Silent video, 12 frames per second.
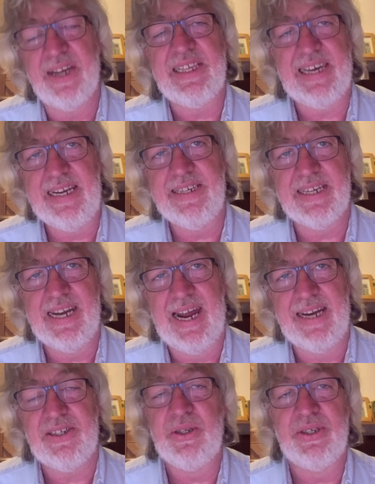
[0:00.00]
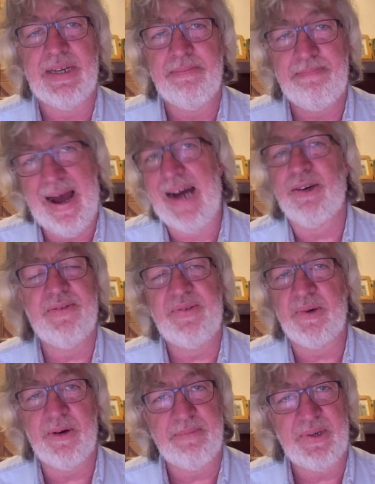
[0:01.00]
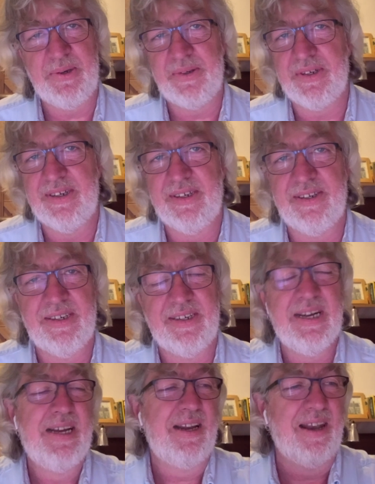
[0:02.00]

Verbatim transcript: by the internet using powerful computers and